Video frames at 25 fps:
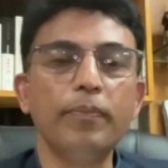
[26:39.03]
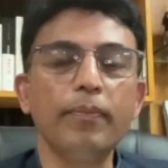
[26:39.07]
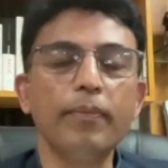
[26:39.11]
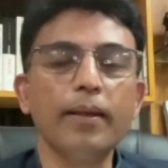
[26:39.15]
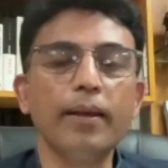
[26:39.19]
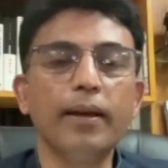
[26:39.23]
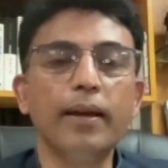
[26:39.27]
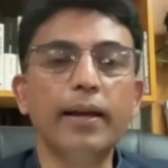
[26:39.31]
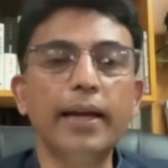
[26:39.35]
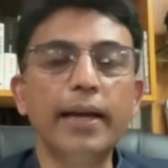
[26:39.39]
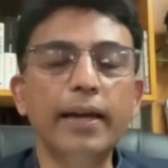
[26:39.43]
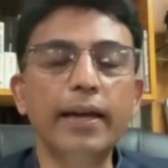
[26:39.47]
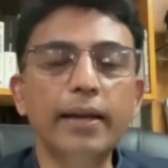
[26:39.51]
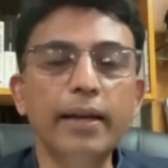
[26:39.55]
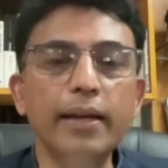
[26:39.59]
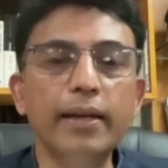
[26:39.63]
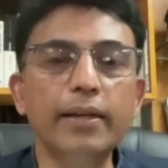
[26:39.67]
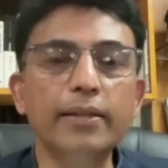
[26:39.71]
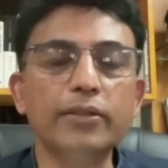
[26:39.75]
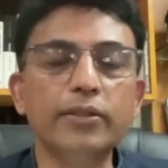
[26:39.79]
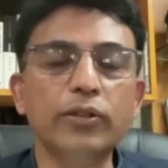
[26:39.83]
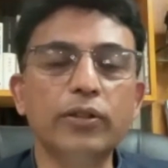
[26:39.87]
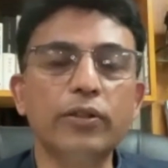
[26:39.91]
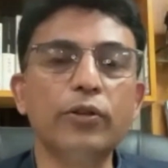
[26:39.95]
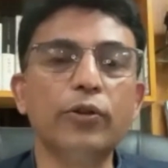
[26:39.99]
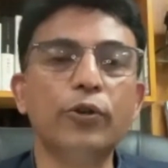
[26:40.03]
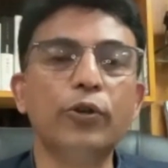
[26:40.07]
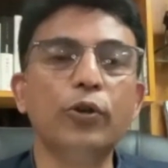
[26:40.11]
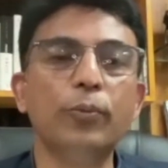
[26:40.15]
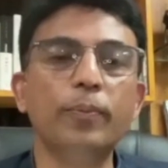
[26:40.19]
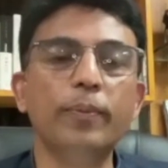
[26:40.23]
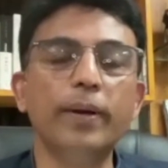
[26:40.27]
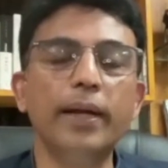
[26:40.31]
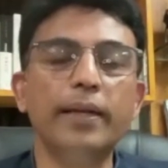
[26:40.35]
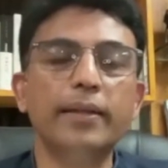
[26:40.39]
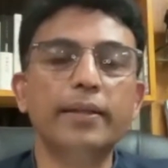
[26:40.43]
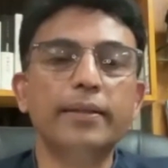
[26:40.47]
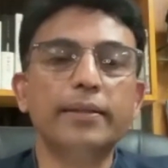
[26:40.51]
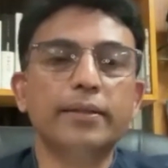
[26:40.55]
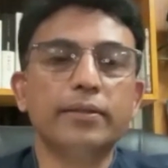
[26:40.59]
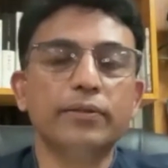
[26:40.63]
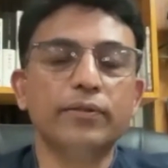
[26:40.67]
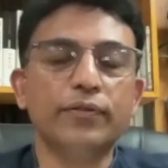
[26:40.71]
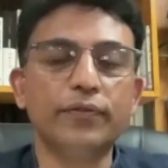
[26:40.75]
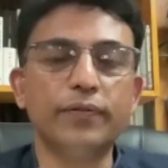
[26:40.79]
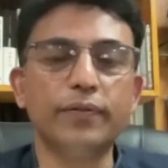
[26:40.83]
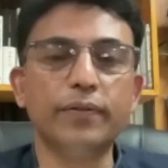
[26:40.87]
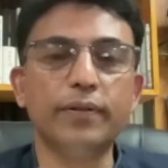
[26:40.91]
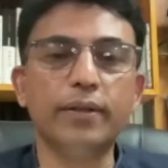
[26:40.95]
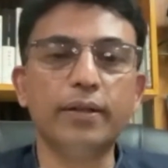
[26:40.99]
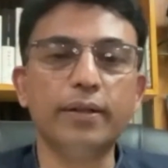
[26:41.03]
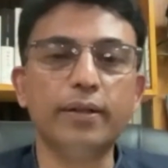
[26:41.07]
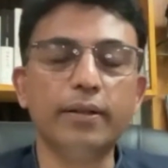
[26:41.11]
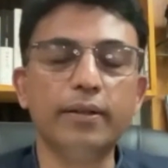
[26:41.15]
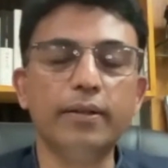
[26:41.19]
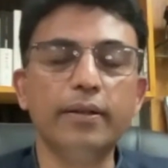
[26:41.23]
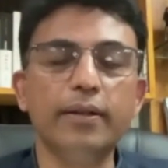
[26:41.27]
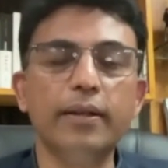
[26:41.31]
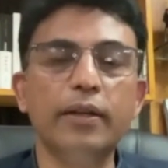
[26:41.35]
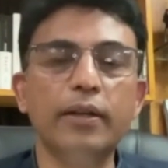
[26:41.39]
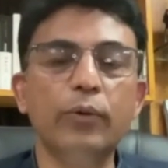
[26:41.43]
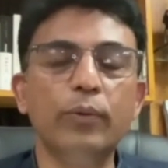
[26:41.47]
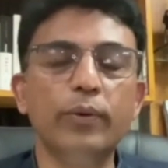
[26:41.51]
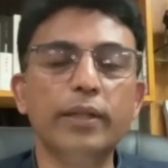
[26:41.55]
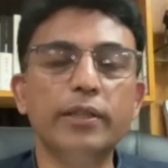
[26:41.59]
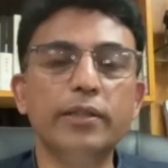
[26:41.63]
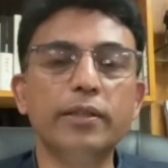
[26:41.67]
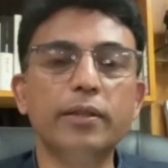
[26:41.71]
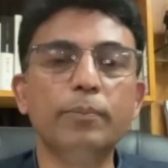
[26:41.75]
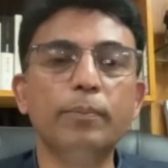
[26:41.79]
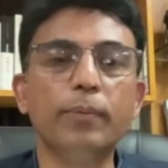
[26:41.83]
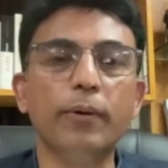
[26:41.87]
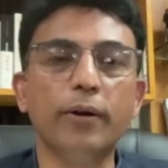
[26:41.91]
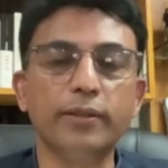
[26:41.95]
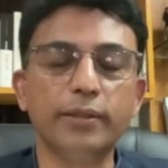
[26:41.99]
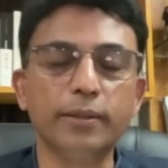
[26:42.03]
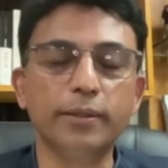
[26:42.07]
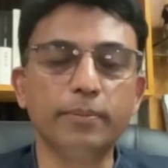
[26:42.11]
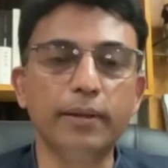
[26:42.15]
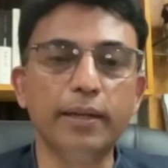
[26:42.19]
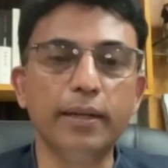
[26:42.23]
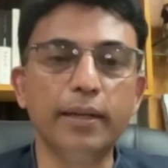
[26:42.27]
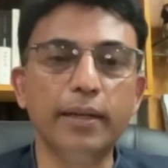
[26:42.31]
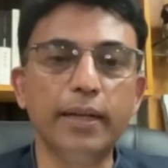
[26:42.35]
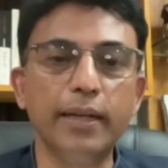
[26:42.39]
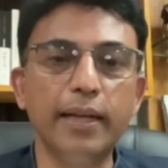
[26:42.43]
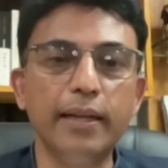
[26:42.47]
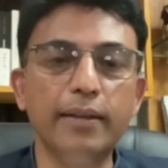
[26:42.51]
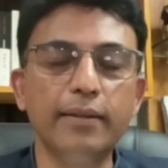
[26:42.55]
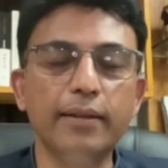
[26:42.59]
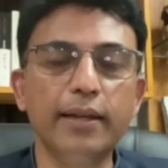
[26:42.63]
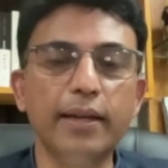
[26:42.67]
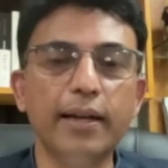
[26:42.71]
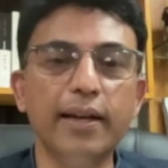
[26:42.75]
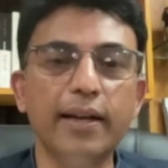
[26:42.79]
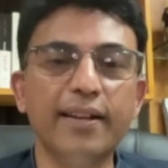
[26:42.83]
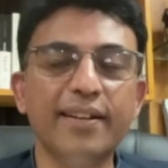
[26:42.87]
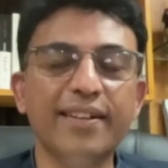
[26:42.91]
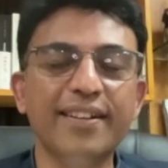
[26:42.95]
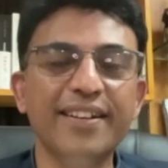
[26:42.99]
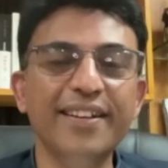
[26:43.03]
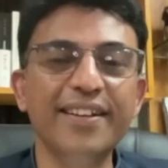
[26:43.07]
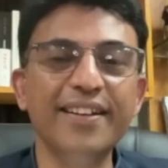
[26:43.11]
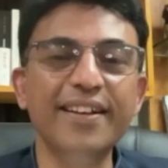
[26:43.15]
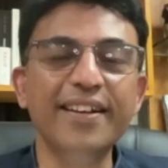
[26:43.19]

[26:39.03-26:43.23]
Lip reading: areas or the domains of innovation possible in healthcare.